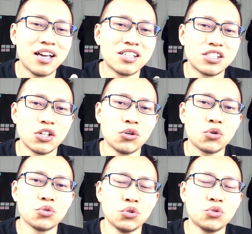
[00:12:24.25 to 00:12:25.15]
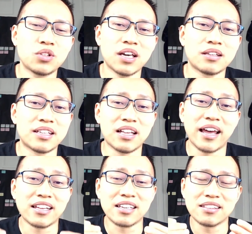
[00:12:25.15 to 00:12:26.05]
so you can
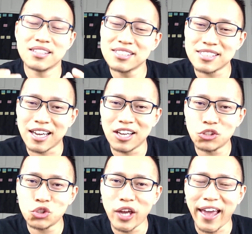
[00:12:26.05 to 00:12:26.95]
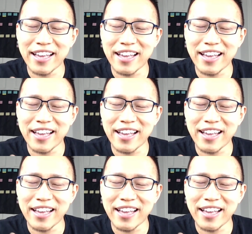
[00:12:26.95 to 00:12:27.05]
land in this stage